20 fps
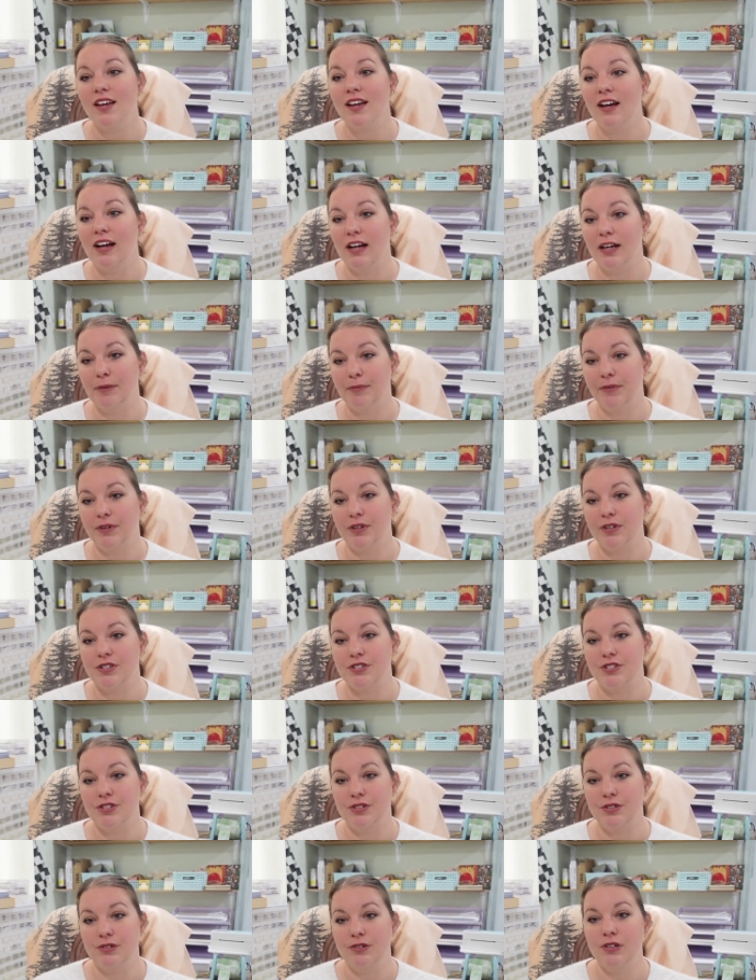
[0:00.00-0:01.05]
I'm going
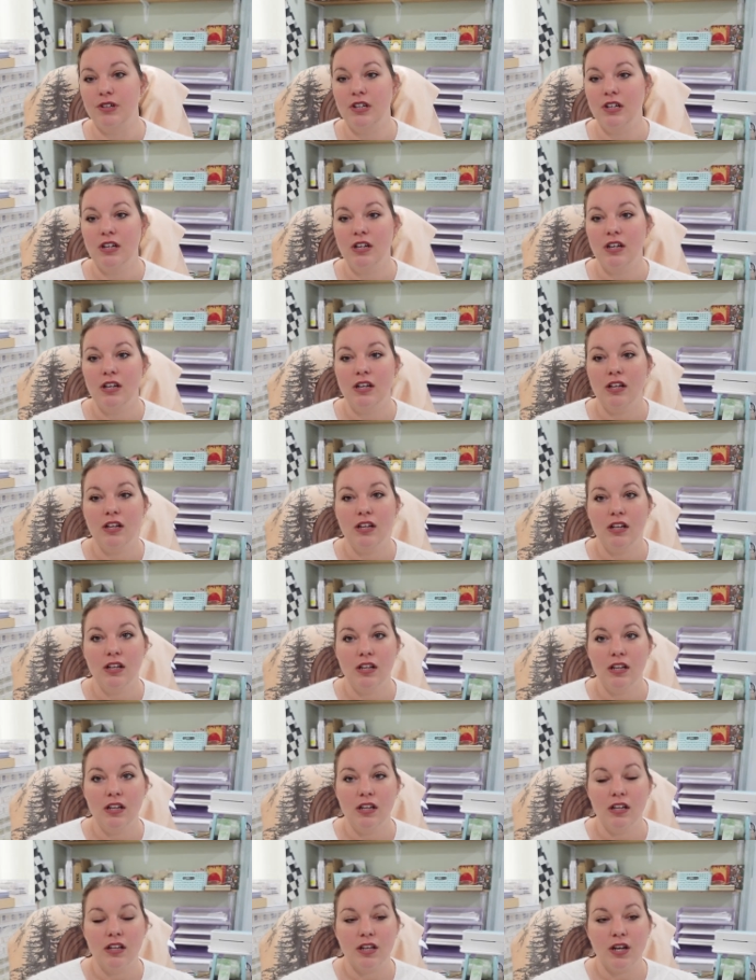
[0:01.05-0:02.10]
to
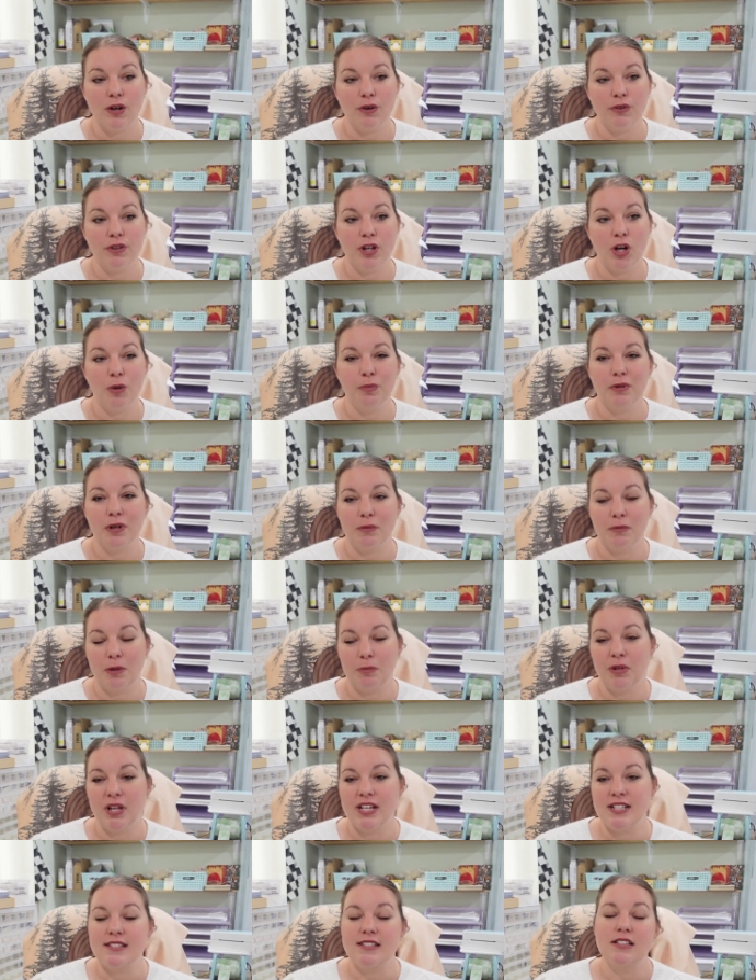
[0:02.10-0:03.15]
go and open up my
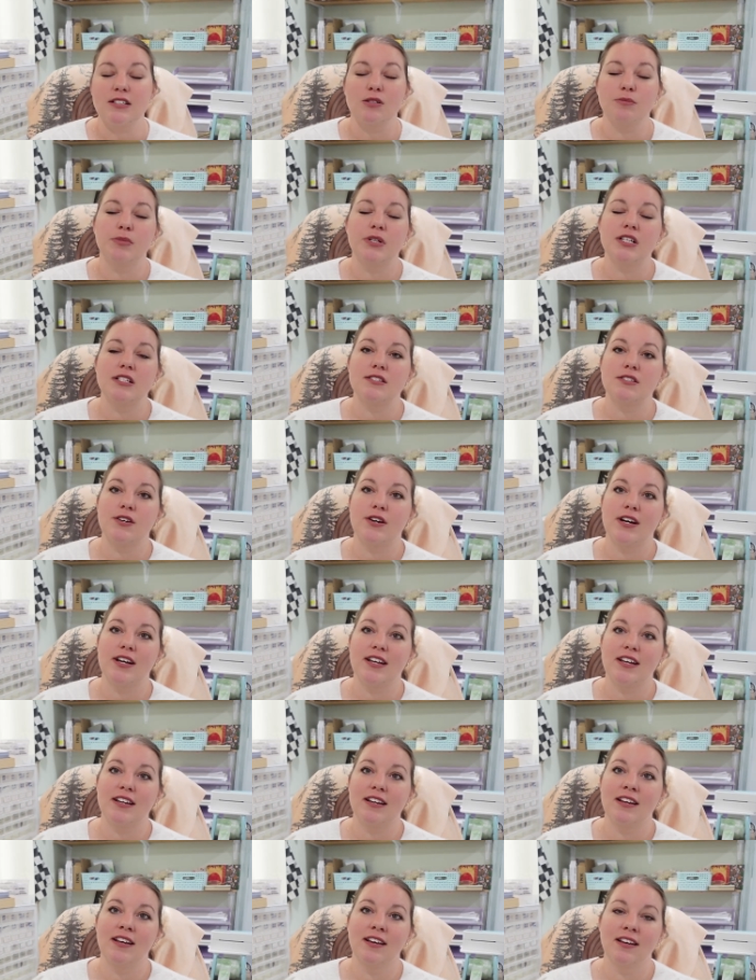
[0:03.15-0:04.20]
blinds a little bit so I
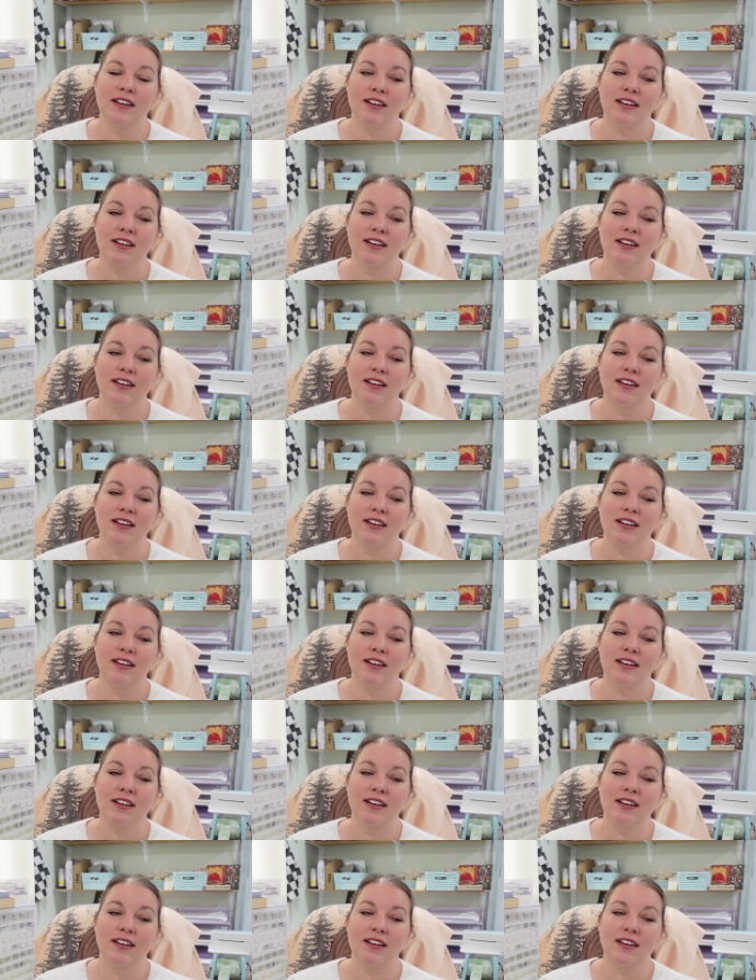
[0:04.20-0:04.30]
can